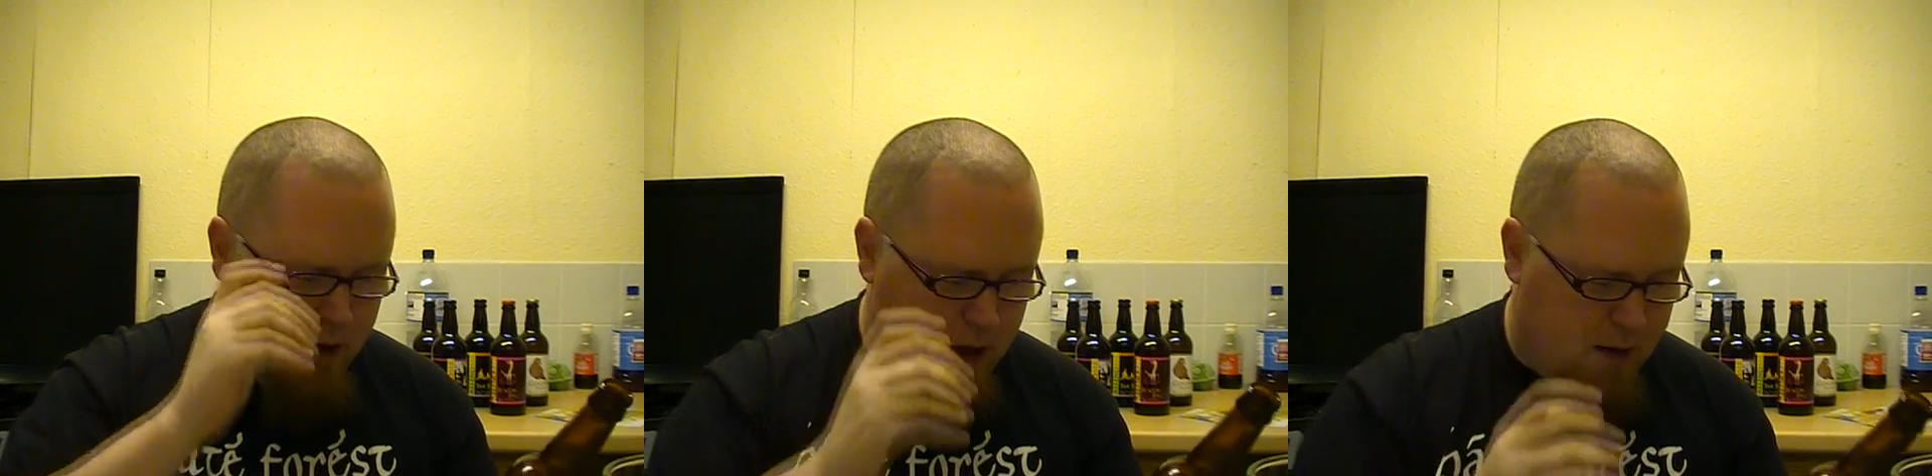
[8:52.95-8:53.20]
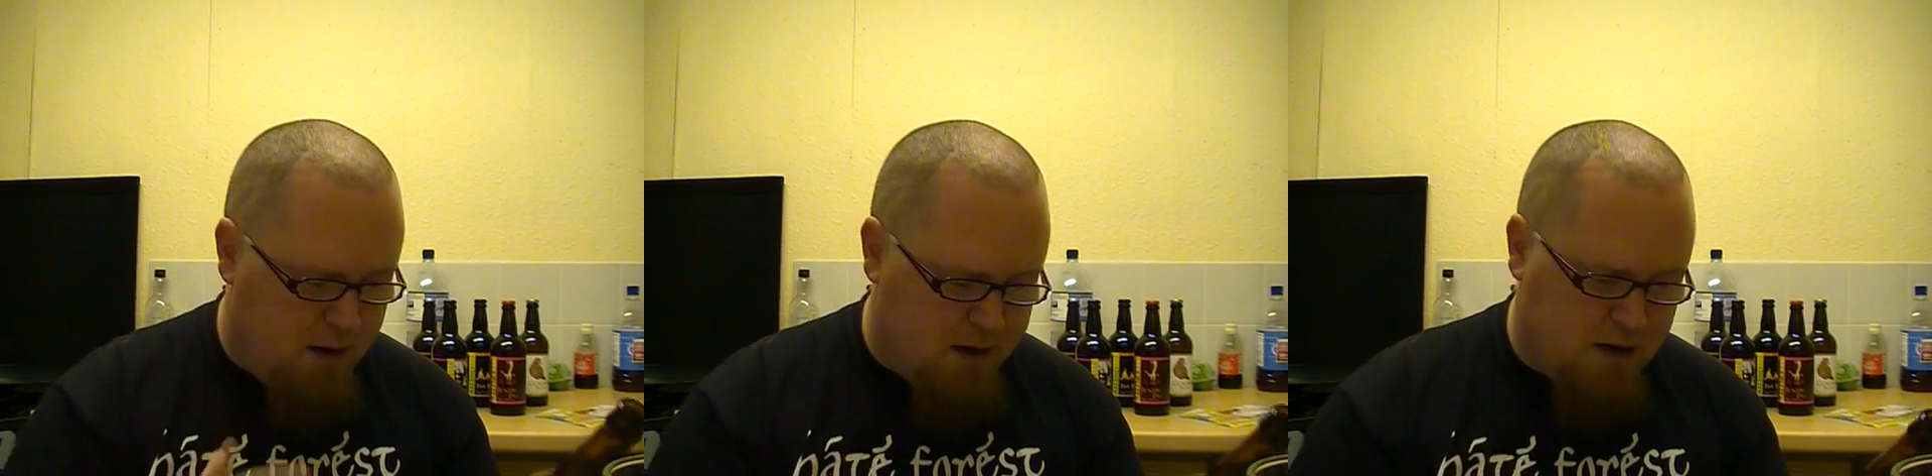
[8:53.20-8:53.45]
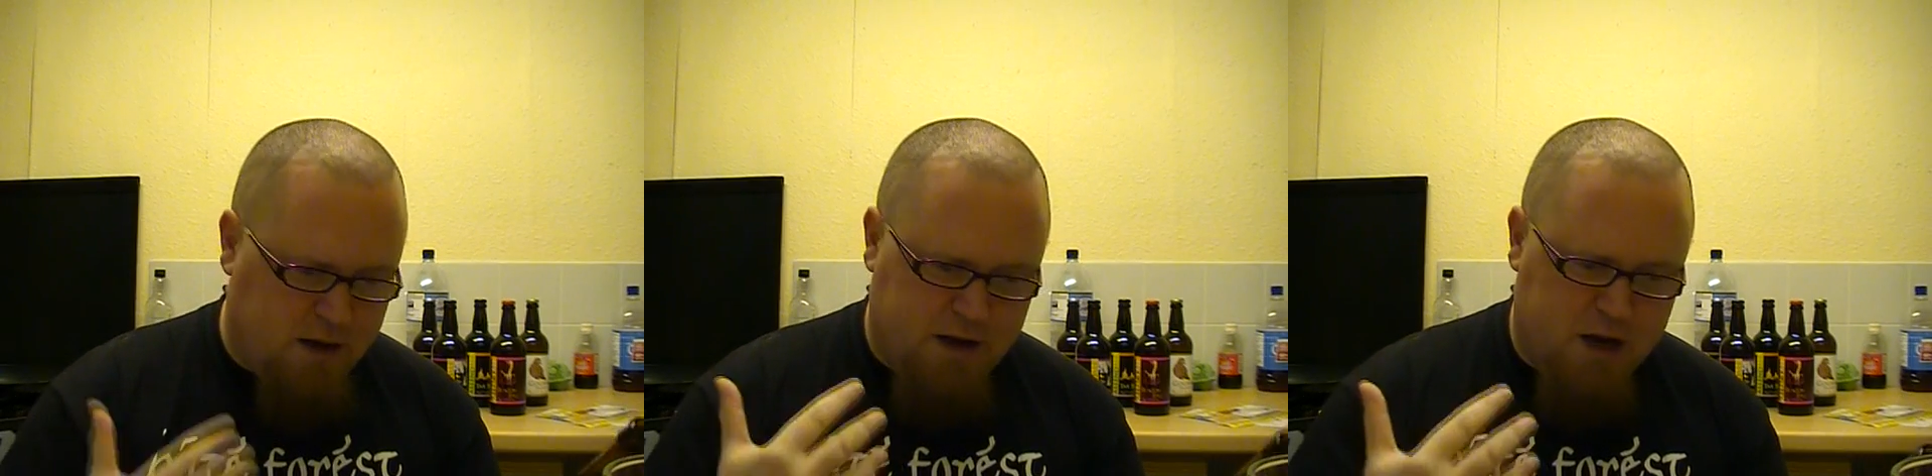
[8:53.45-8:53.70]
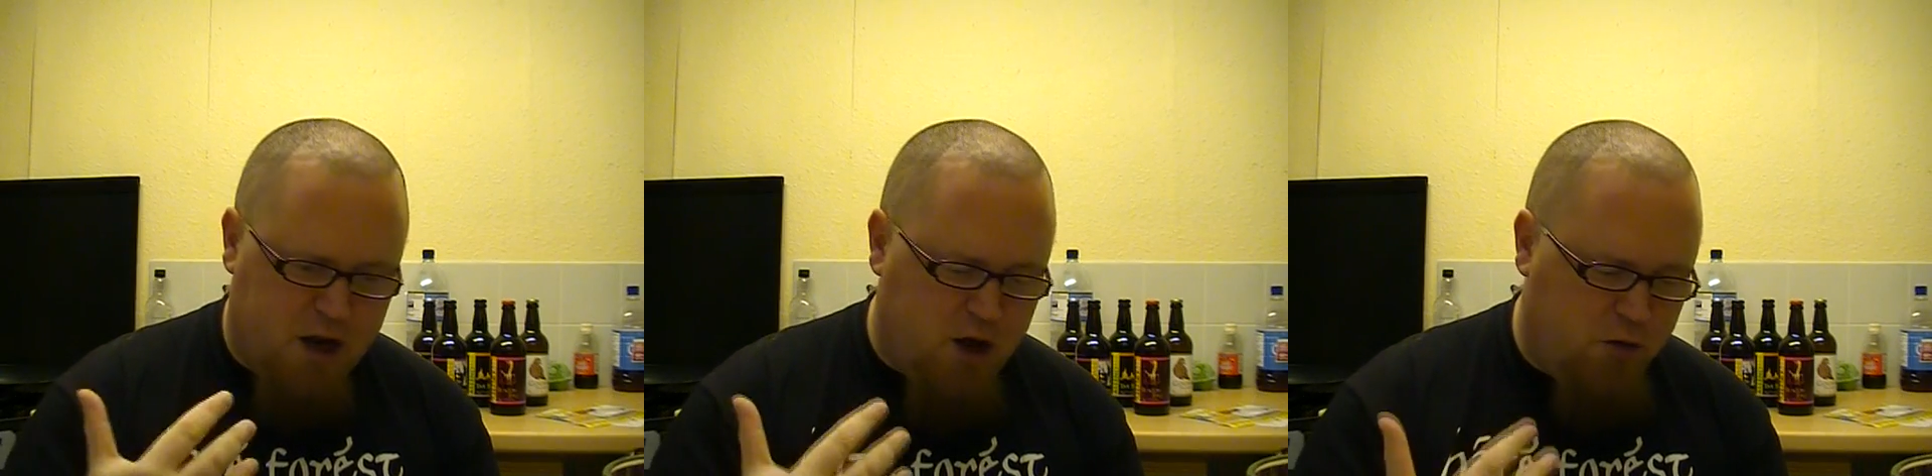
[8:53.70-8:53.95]
Uh, and,
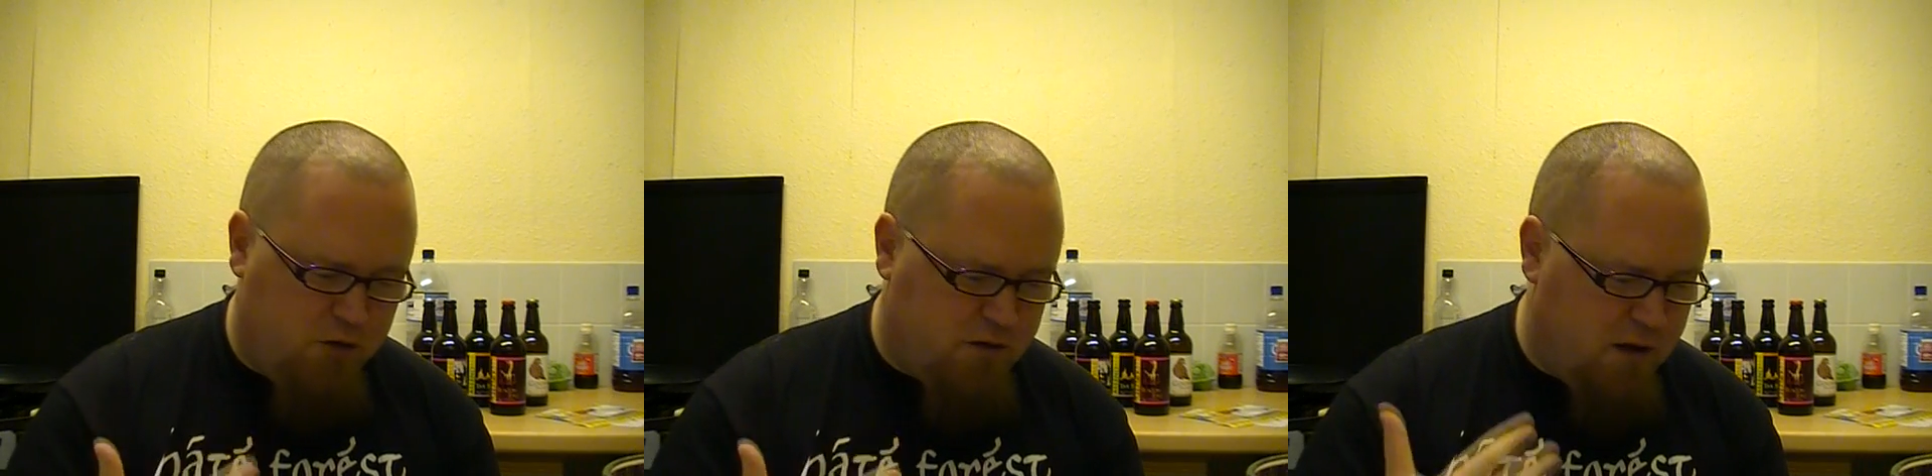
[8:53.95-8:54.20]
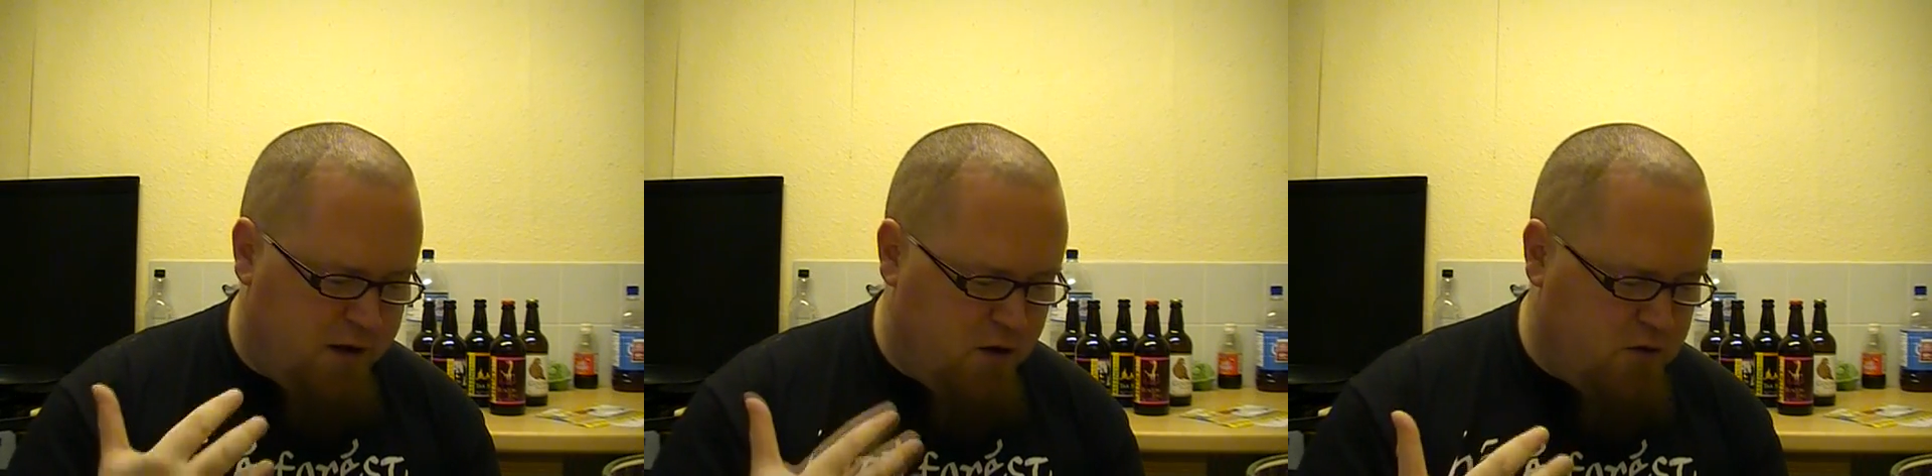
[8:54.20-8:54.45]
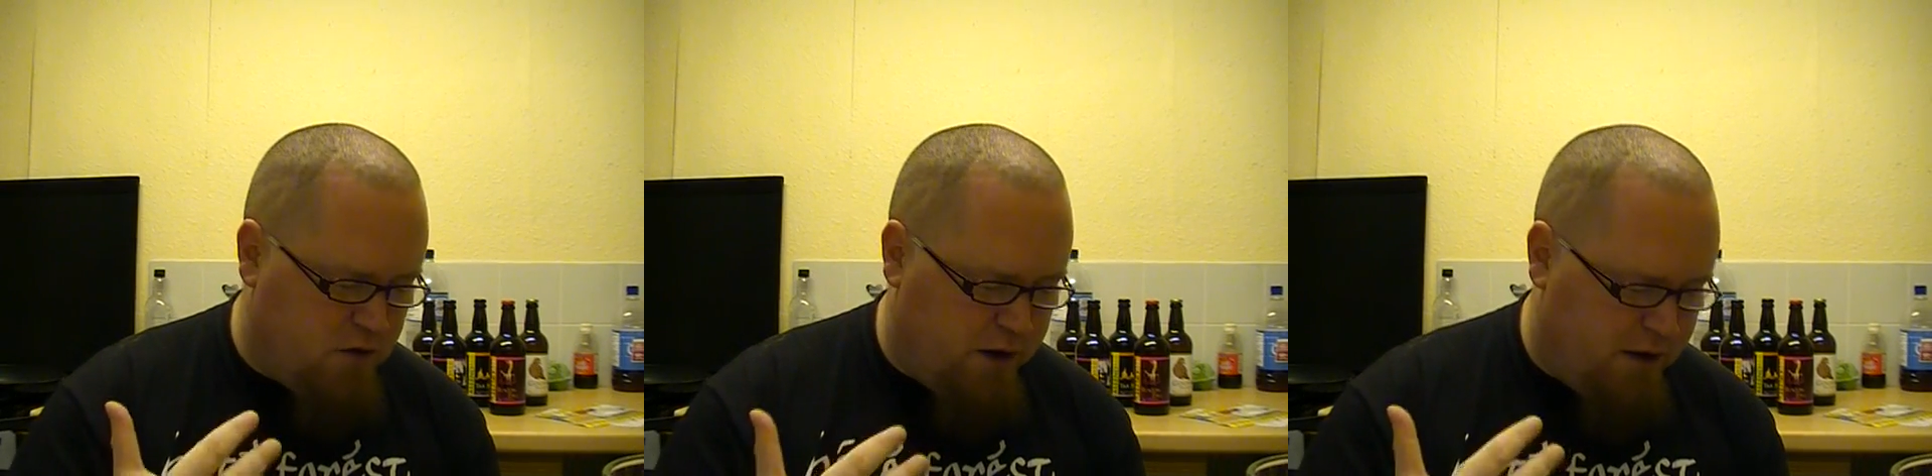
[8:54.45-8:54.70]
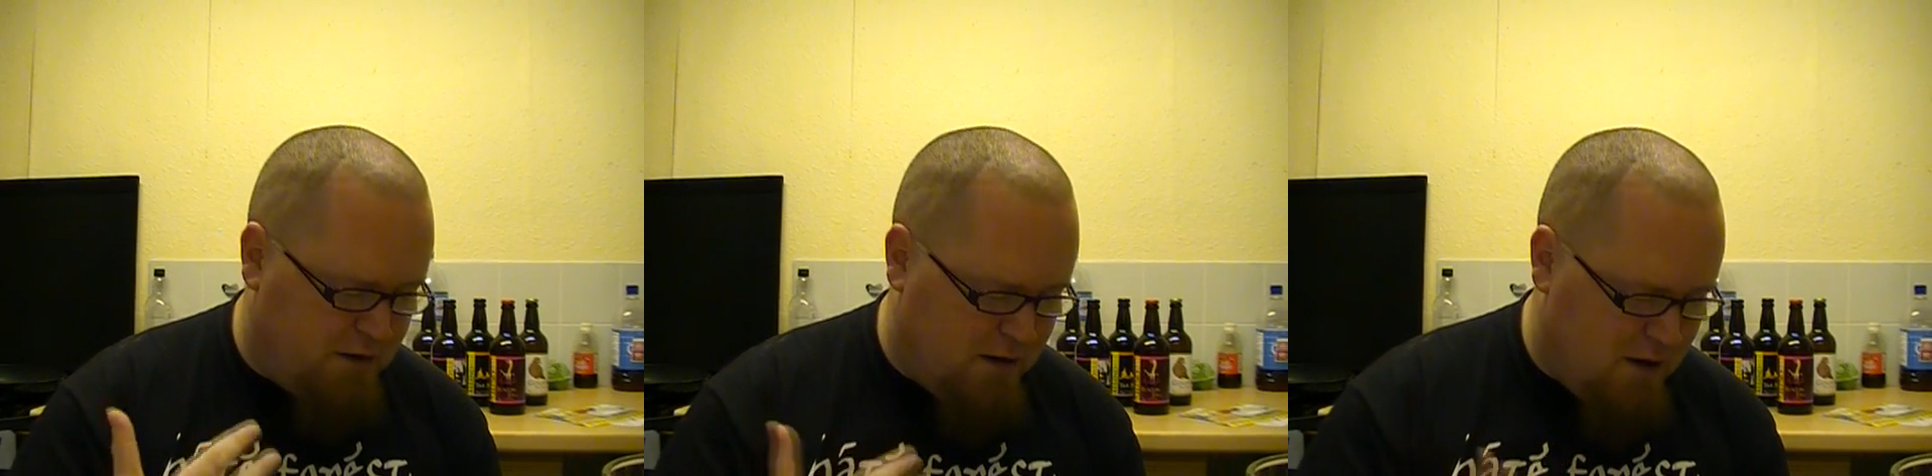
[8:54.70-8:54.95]
and the nose, the nose on
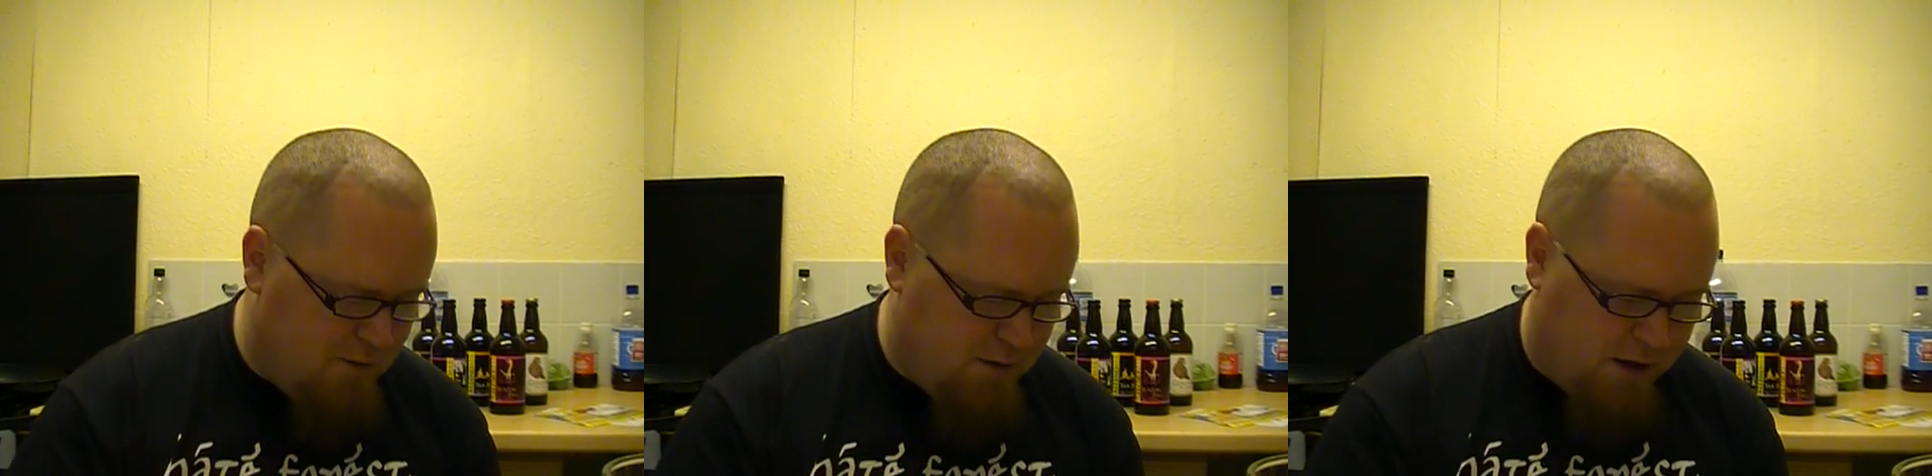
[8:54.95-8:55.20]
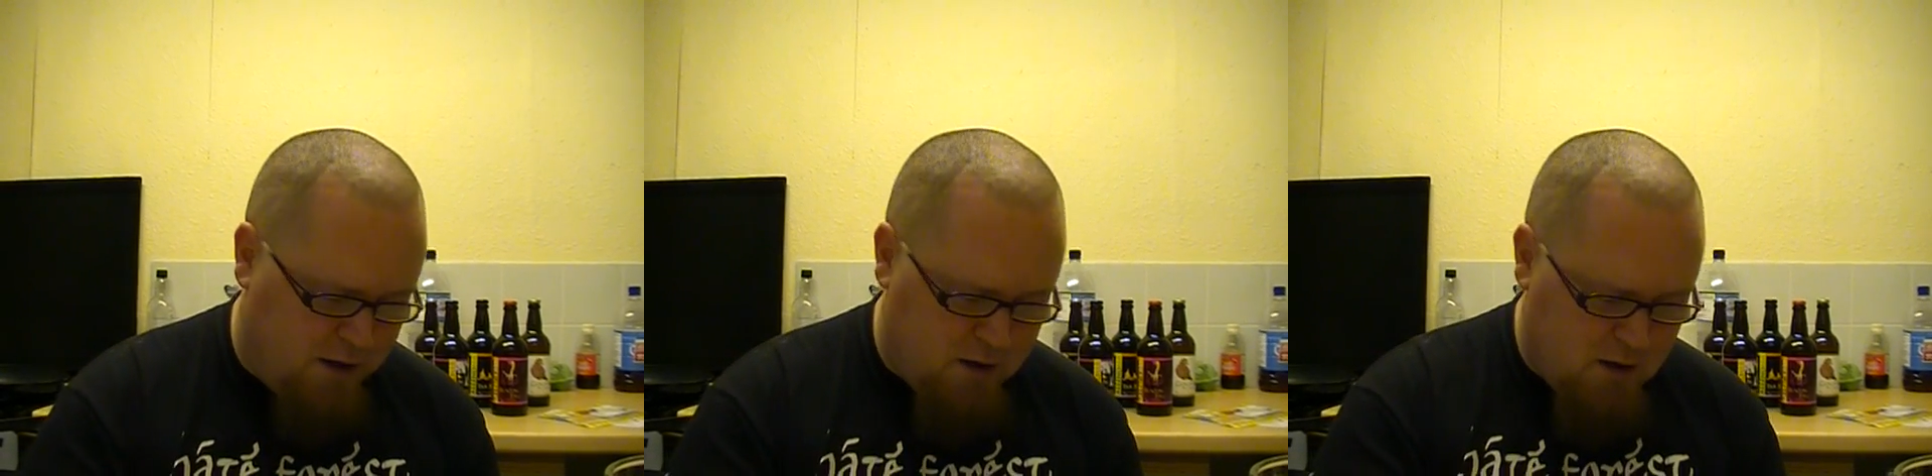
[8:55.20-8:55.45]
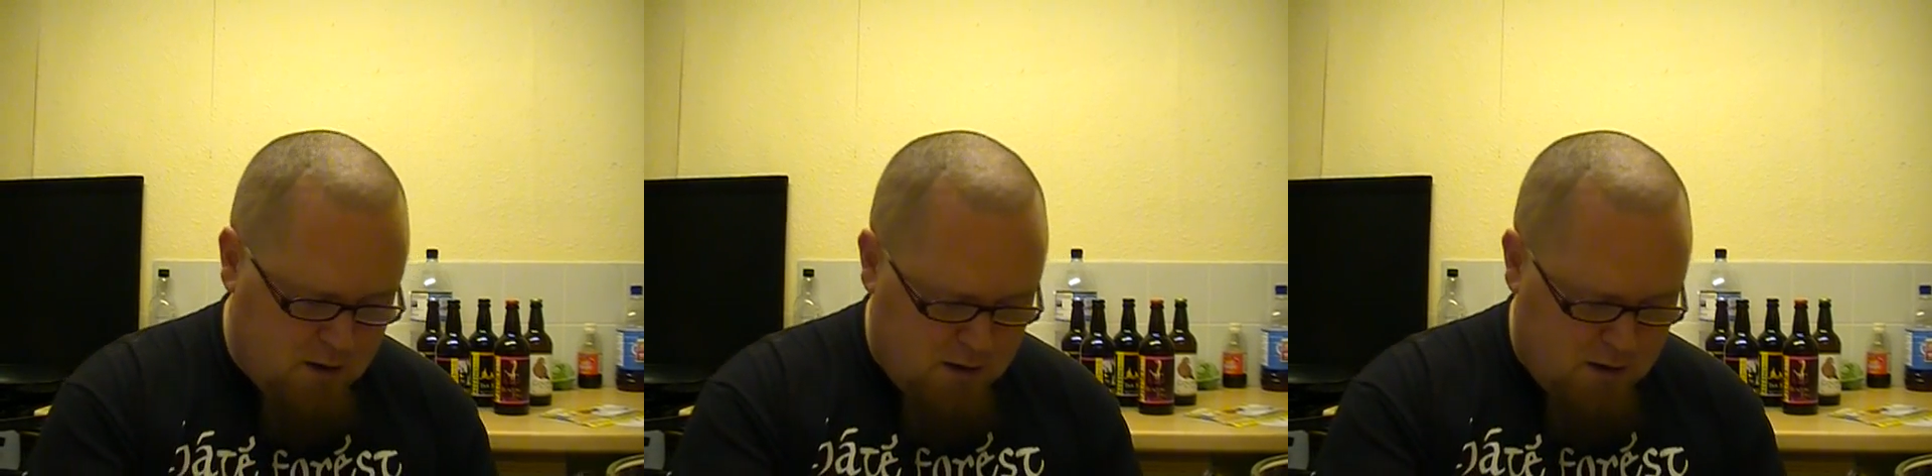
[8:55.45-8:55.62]
it is lovely.